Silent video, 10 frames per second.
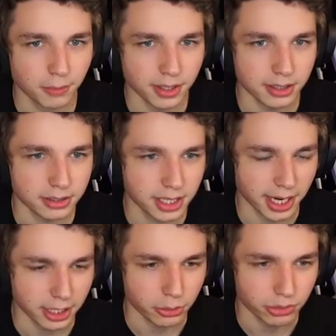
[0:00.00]
What? Can
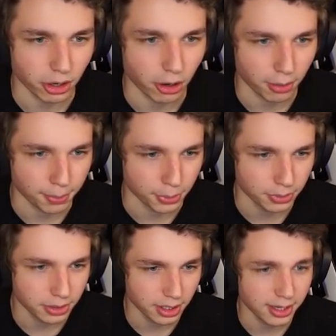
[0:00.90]
I use a
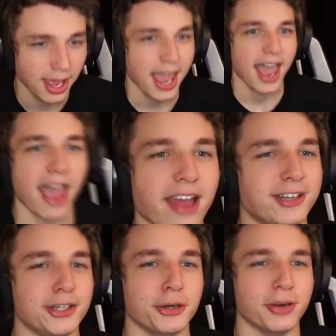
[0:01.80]
harpoon gun?
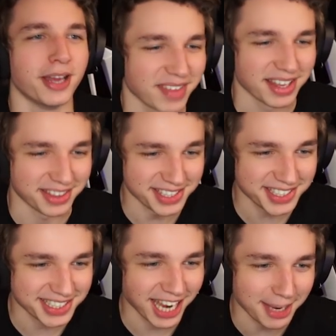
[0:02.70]
Dude,
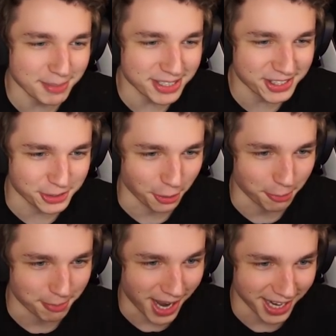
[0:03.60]
this game is so
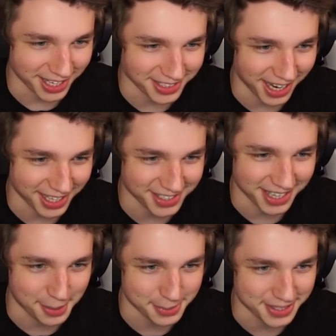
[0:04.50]
monetized
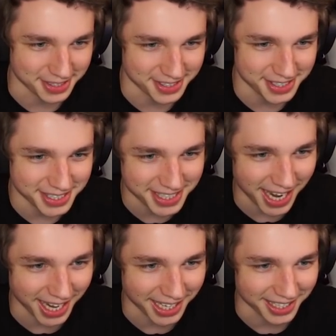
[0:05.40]
now, it's
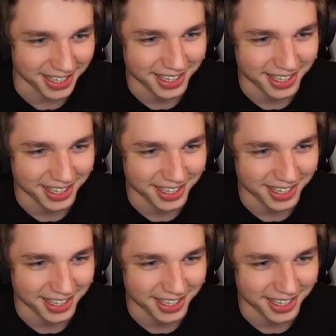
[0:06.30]
insane.